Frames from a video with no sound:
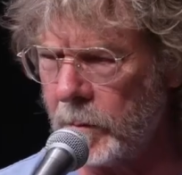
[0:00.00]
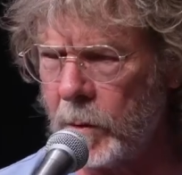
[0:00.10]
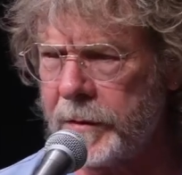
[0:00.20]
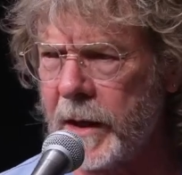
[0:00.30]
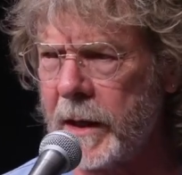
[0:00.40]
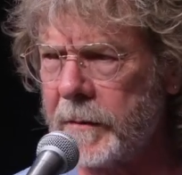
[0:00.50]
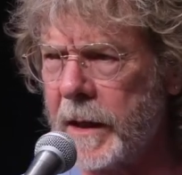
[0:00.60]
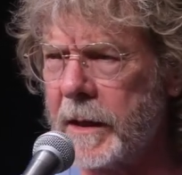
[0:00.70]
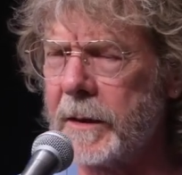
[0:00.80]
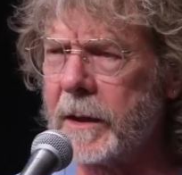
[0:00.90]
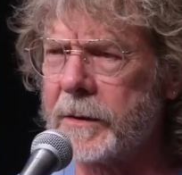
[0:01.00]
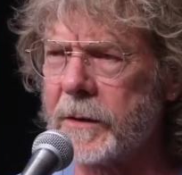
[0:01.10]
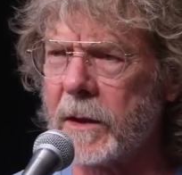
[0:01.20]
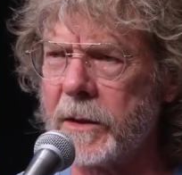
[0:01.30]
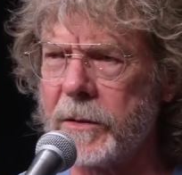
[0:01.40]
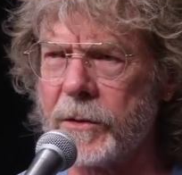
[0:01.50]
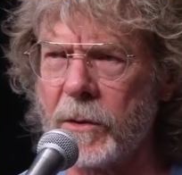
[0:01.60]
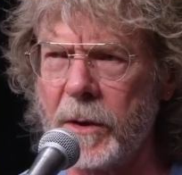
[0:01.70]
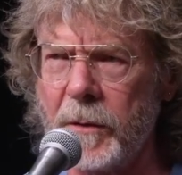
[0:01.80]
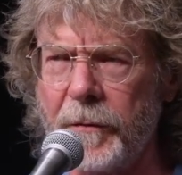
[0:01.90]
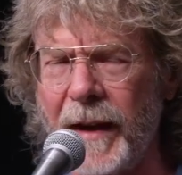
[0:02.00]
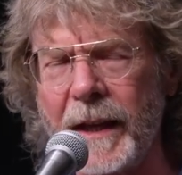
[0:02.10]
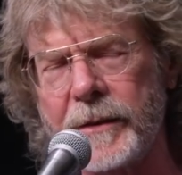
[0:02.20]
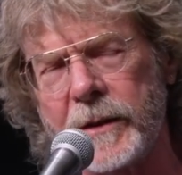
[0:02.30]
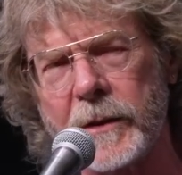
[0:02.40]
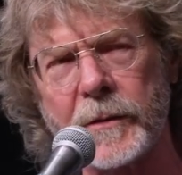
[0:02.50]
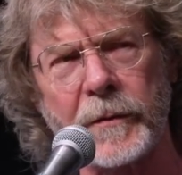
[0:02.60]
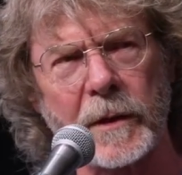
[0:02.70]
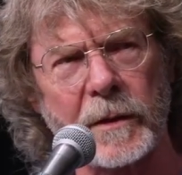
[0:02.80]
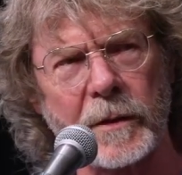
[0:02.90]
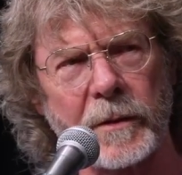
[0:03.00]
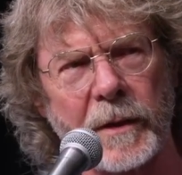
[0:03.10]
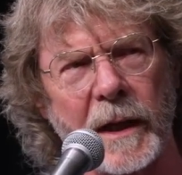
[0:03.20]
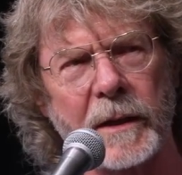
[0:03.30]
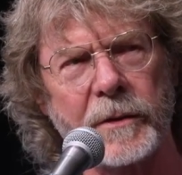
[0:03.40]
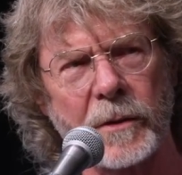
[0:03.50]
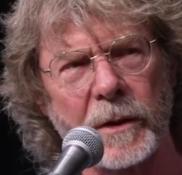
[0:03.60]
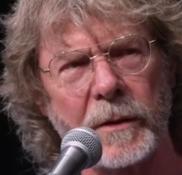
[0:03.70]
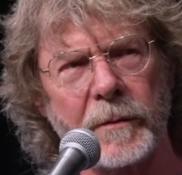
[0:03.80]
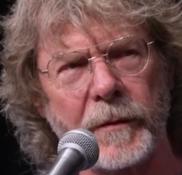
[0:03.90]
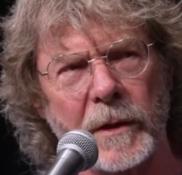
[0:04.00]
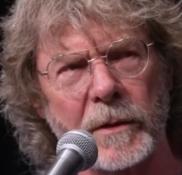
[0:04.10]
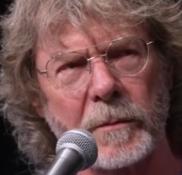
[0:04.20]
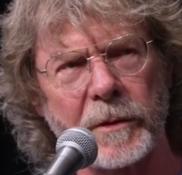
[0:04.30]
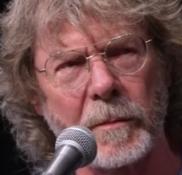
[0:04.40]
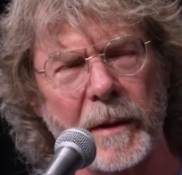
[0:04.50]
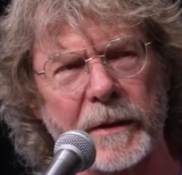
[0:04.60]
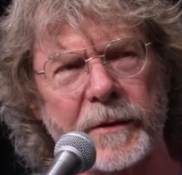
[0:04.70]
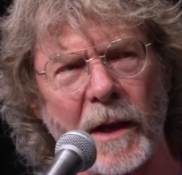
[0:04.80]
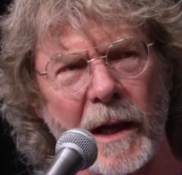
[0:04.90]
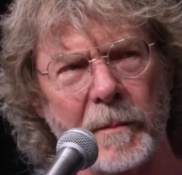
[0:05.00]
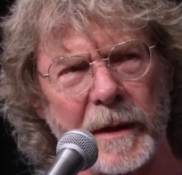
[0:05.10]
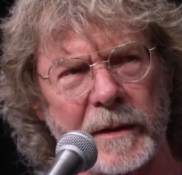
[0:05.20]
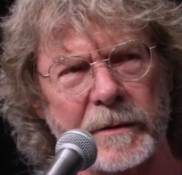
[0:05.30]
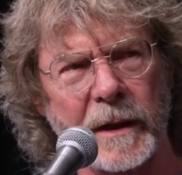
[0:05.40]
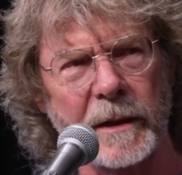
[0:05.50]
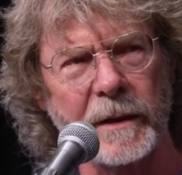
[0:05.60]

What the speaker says: they didn't necessarily enjoy the fanciest fiddler. They enjoyed the fiddler with the best timing that they could